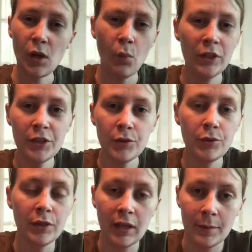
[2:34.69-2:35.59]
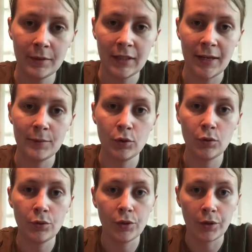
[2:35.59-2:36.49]
Once you do it a couple times
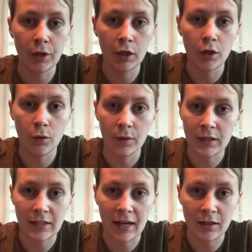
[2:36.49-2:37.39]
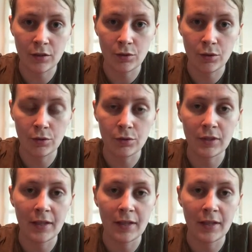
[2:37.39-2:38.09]
too, you're going to know what size you use,